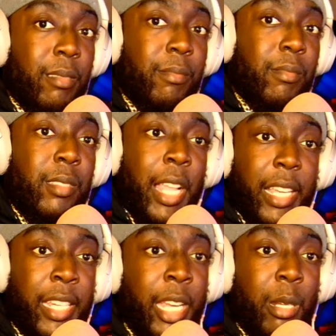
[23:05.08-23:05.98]
like
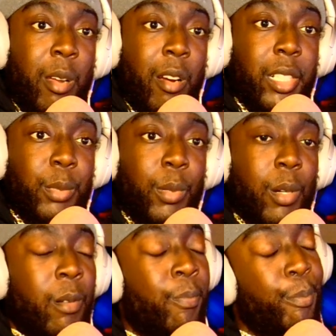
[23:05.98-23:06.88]
Kingdom Hearts,
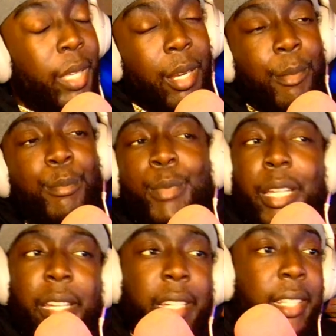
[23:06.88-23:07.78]
bro, man, I'm
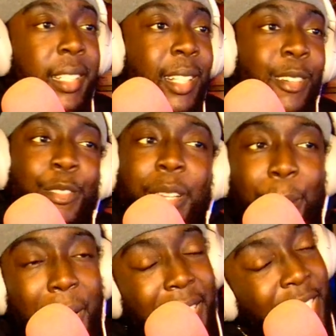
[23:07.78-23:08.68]
man, I'm finna
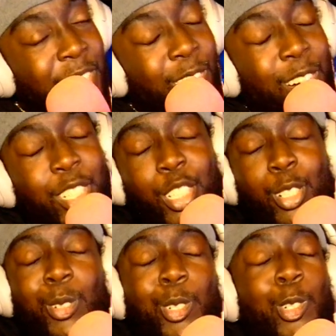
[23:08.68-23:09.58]
buy Kingdom Hearts so
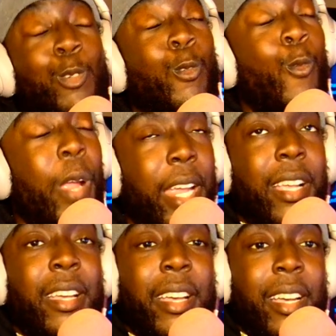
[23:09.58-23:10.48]
quick.
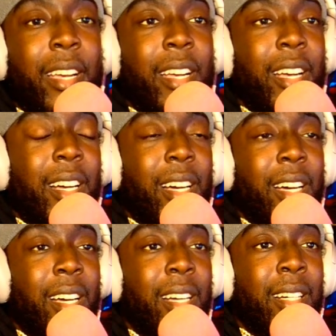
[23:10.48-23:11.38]

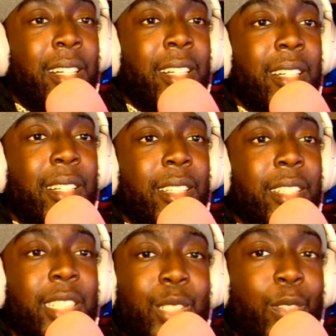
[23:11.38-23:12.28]
Uh,
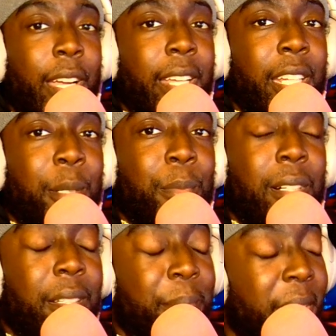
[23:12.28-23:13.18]
this Friday, bro,
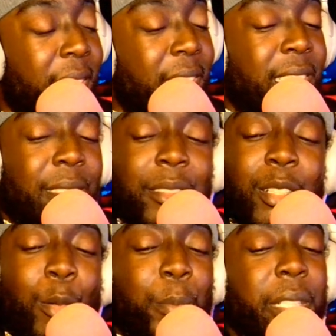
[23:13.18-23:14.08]
man, it's
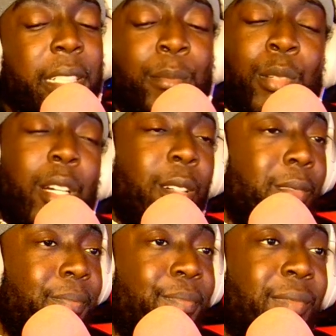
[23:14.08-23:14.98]
gonna be, bro,
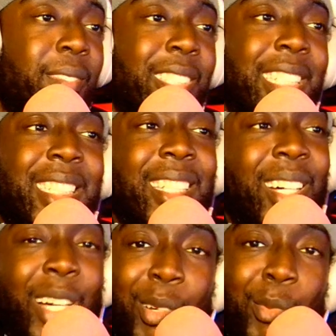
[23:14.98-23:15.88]
it's
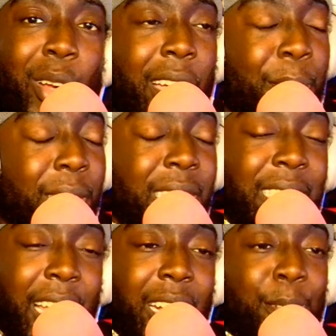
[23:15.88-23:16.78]
up, bro. I'm
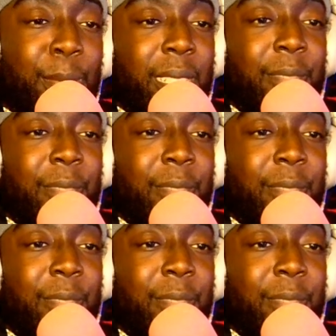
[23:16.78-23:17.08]
excited, bro.